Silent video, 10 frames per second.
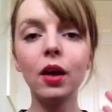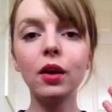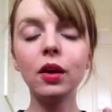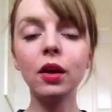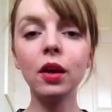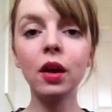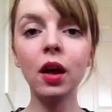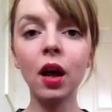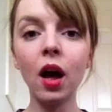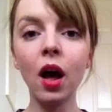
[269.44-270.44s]

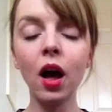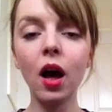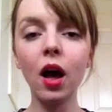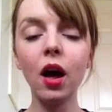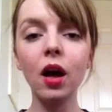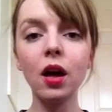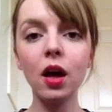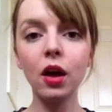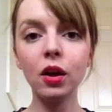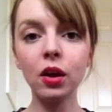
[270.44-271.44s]
Nga,
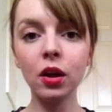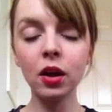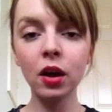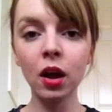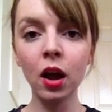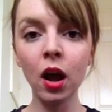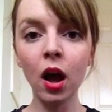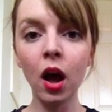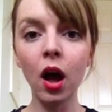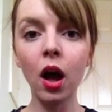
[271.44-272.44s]

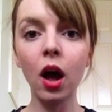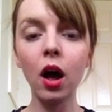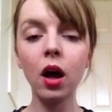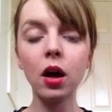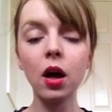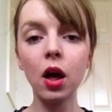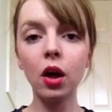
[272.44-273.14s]
nga,